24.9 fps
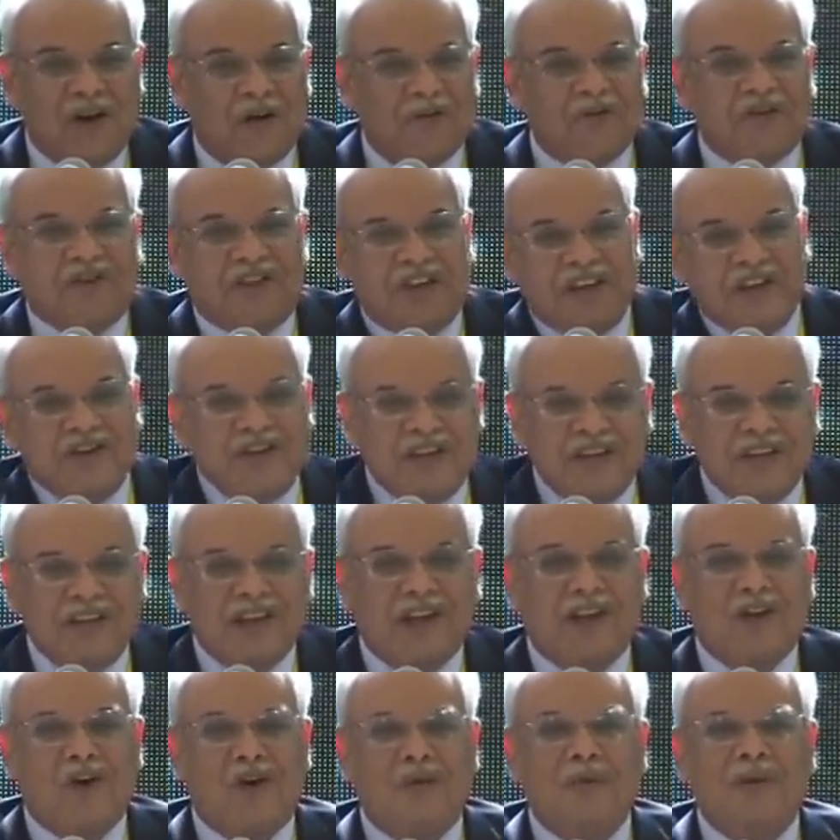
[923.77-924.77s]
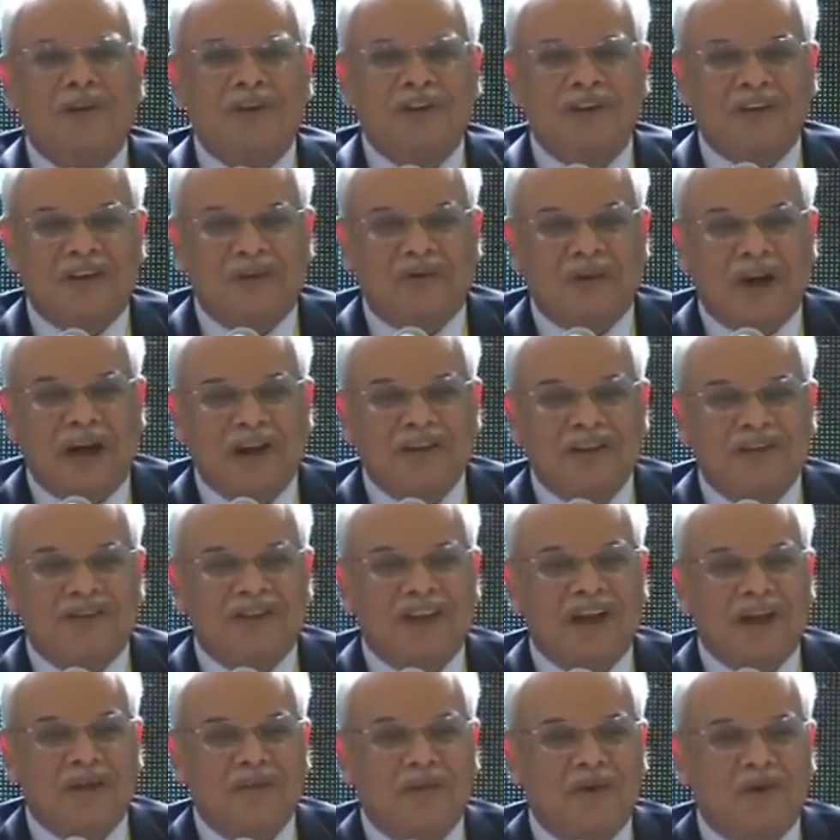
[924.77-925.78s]
of changing the government in
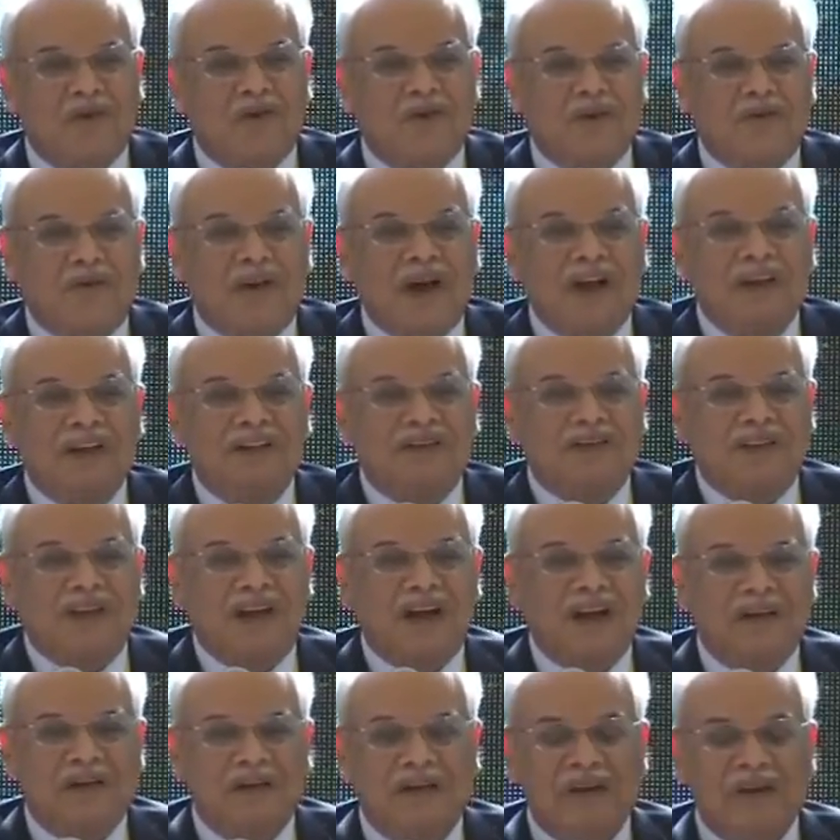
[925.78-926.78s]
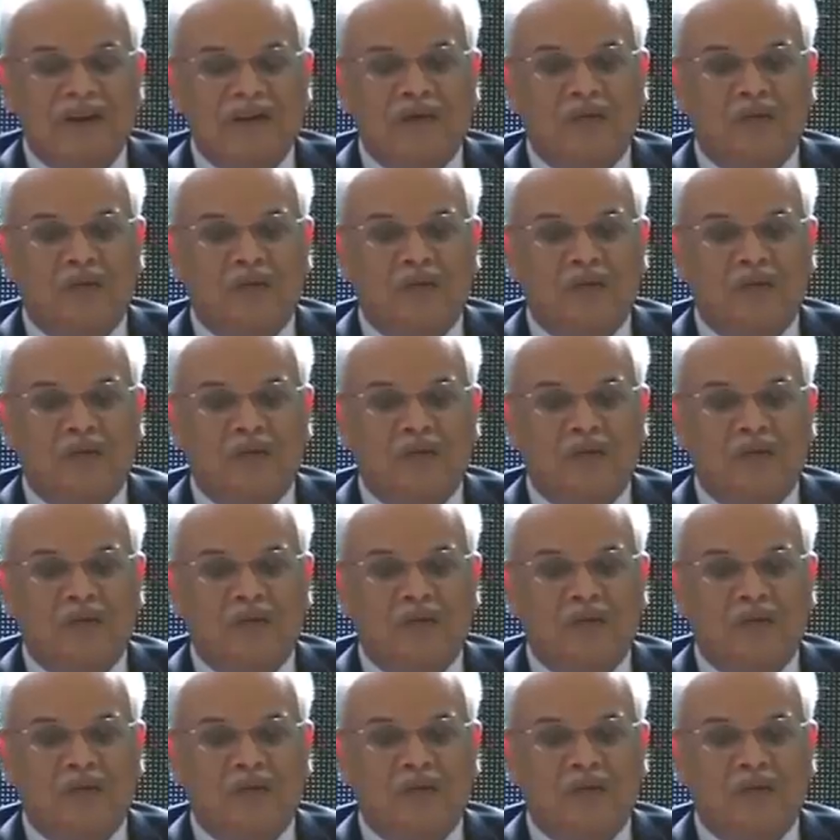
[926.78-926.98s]
Afghanistan because Afghanistan